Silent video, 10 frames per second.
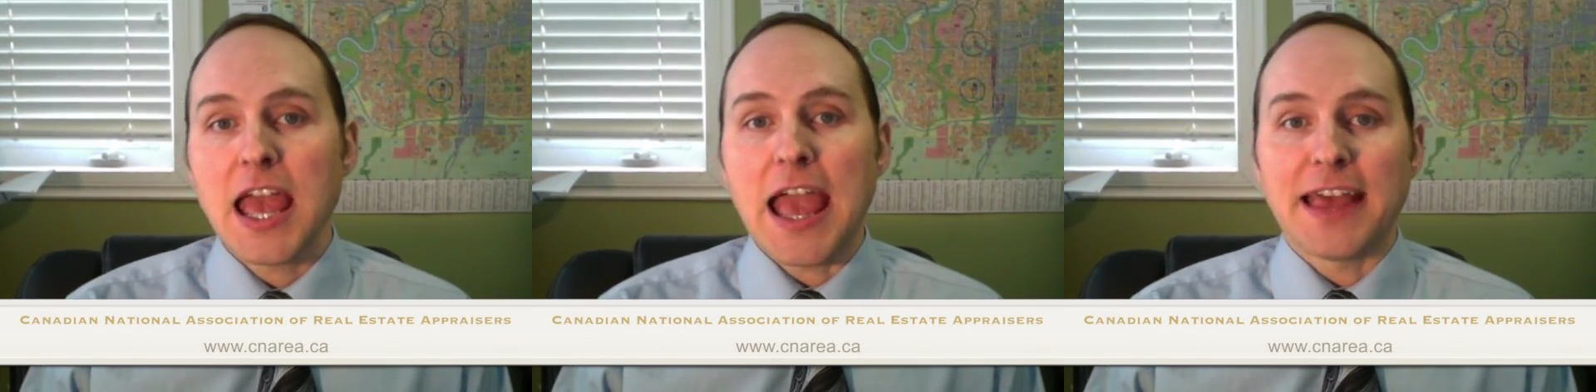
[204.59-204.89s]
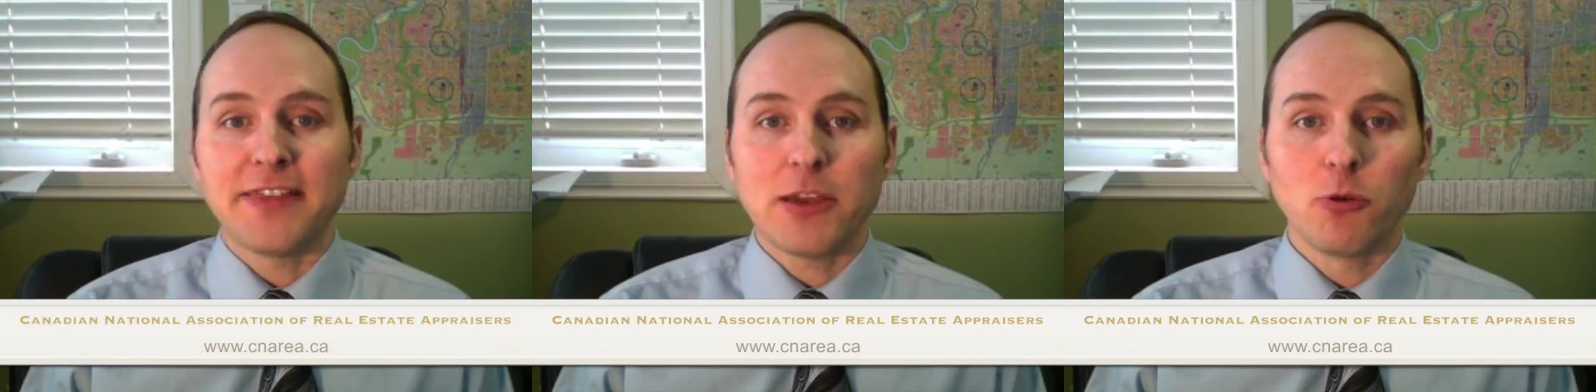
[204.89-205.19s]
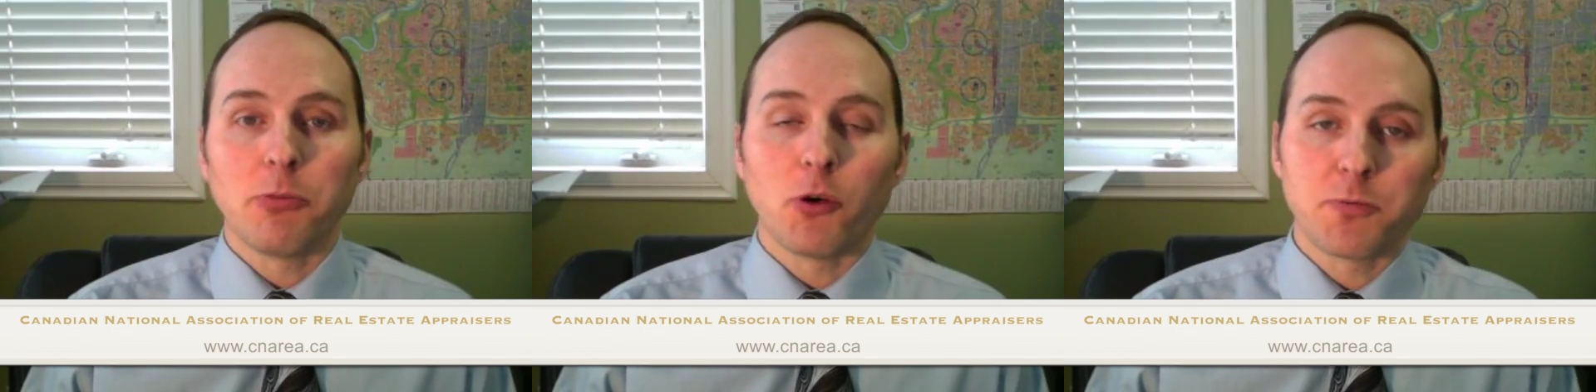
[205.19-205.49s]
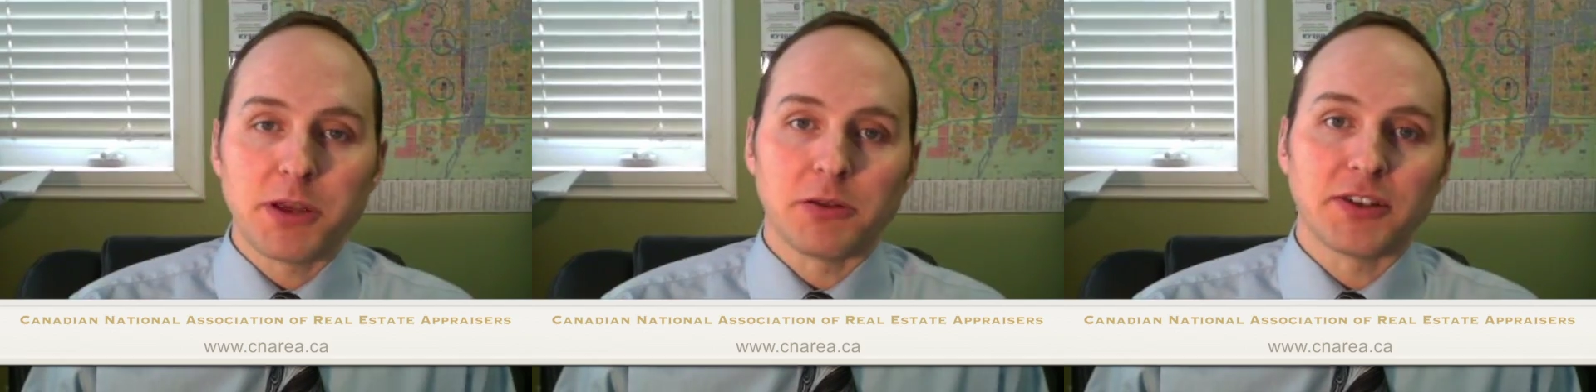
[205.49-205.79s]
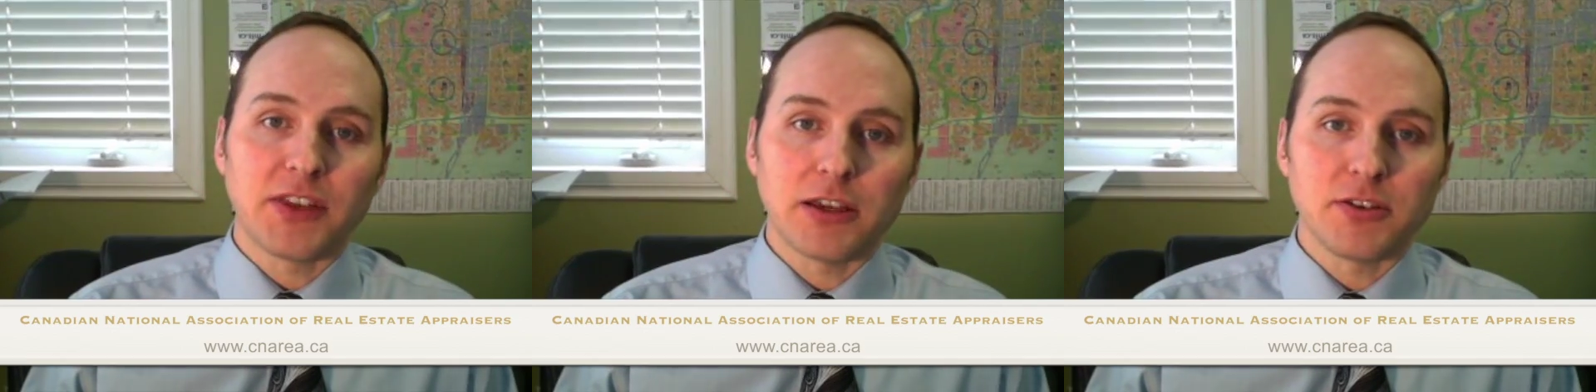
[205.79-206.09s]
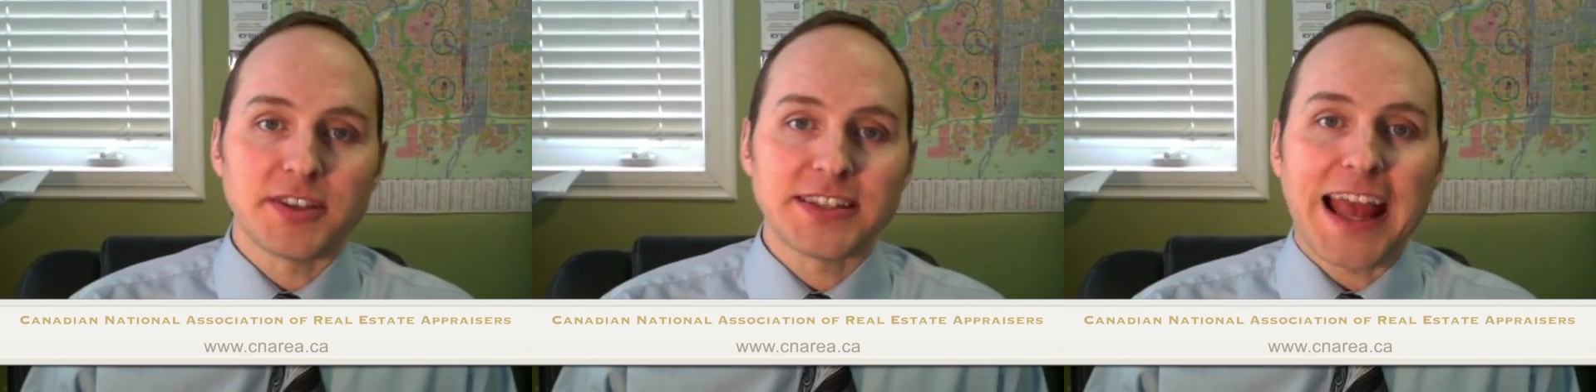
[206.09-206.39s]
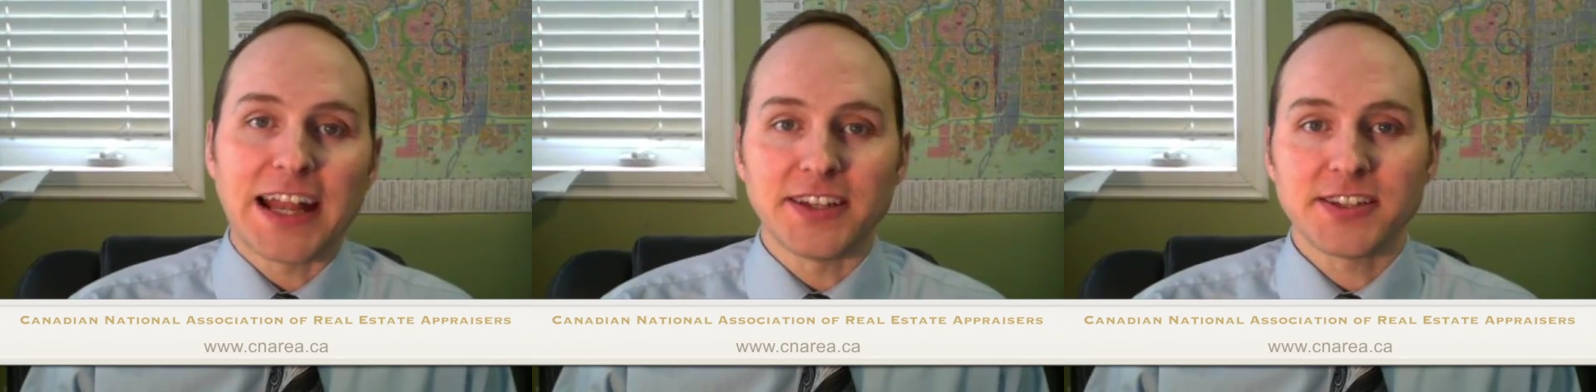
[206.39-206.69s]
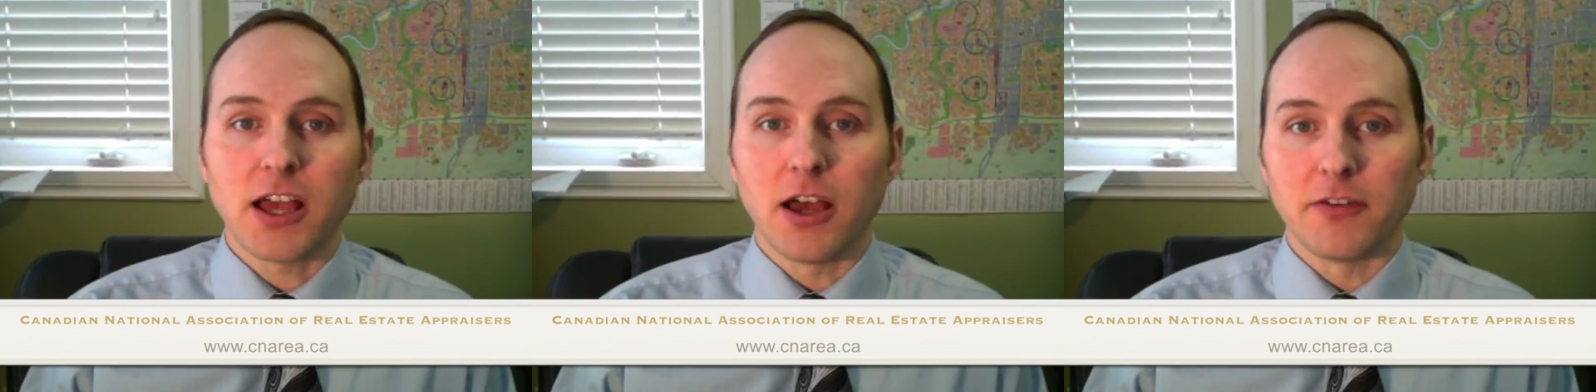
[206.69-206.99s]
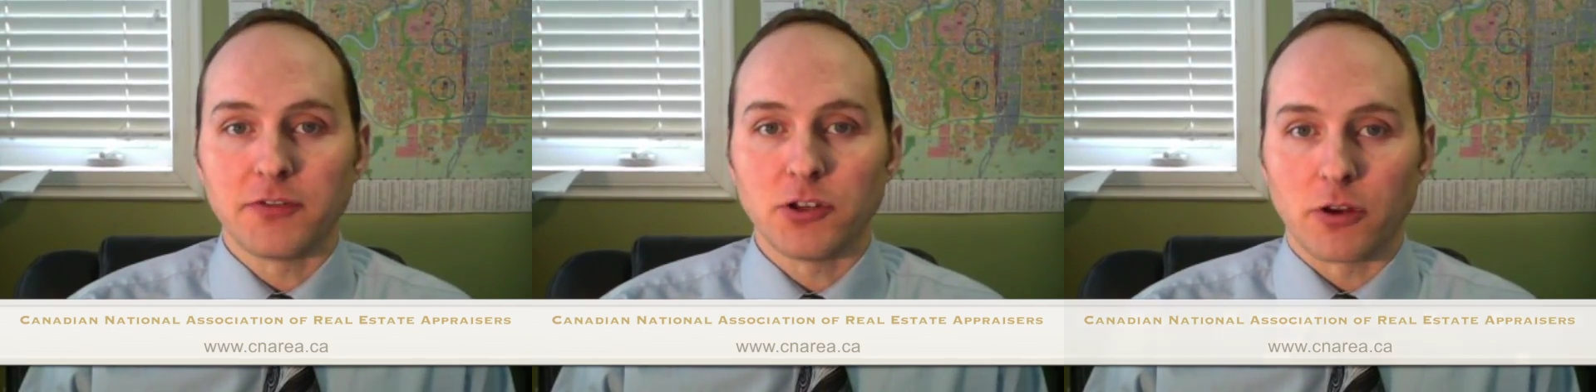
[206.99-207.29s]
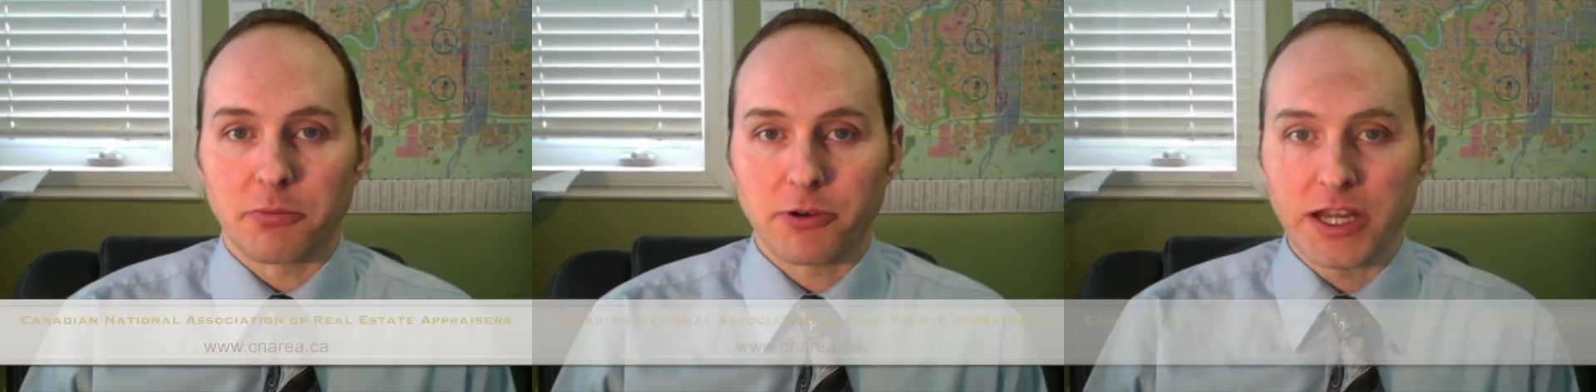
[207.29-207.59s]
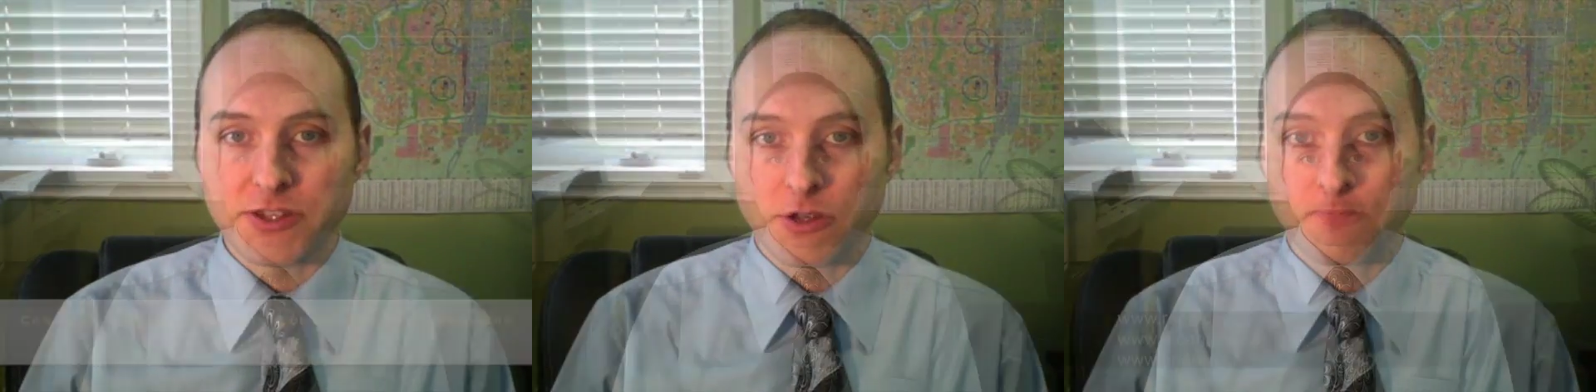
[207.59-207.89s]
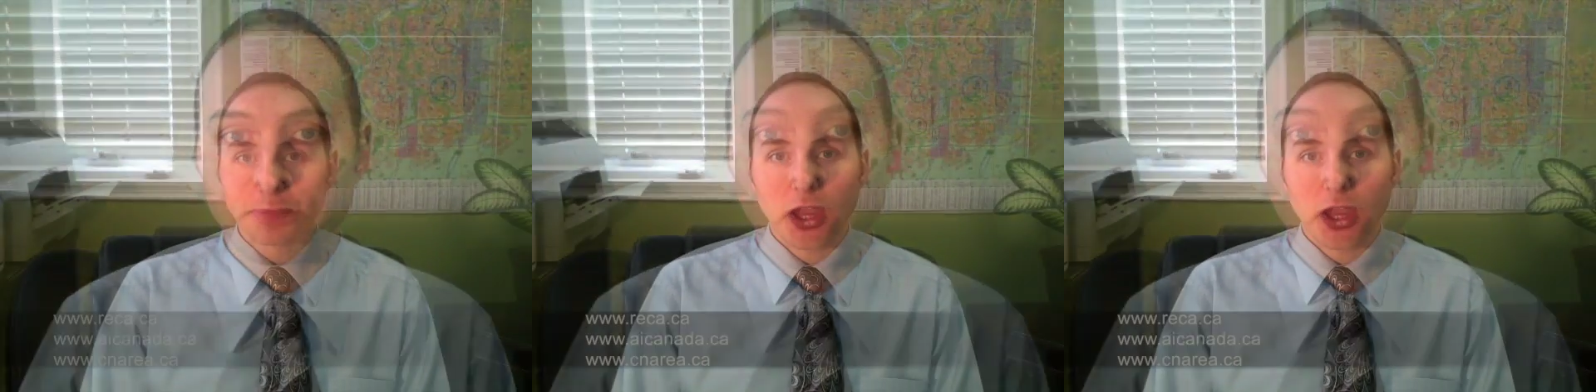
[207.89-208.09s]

and they will both be able to tell you the status of your appraiser.